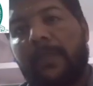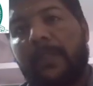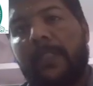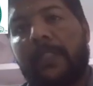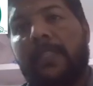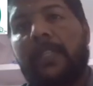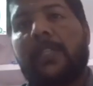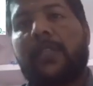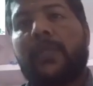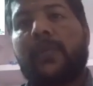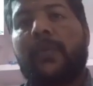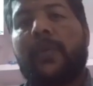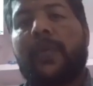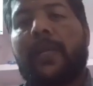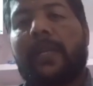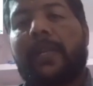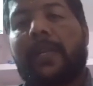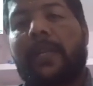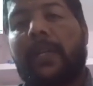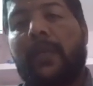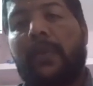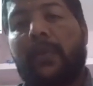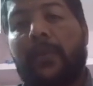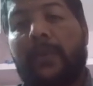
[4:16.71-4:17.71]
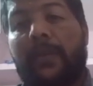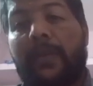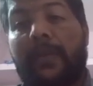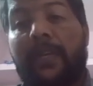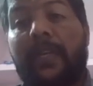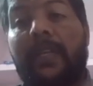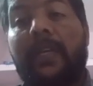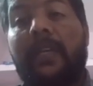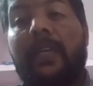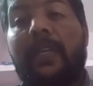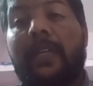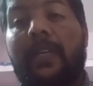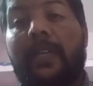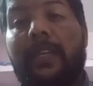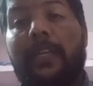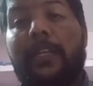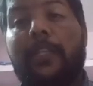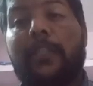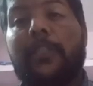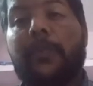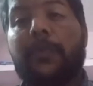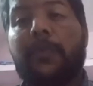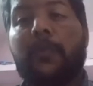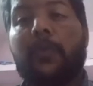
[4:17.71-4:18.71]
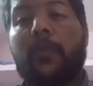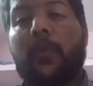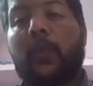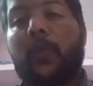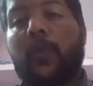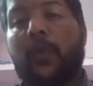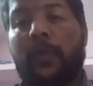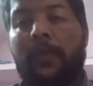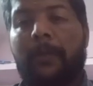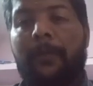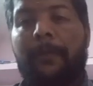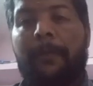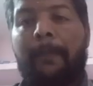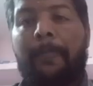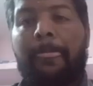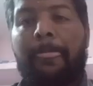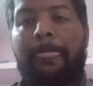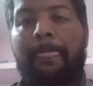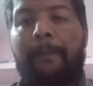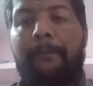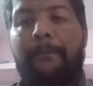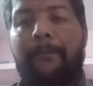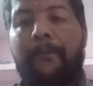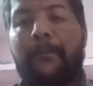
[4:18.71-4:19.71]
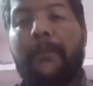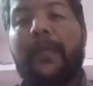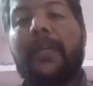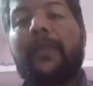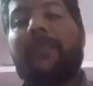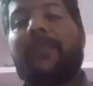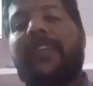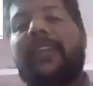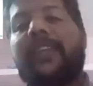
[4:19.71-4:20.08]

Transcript: just we are trying to read English more, but we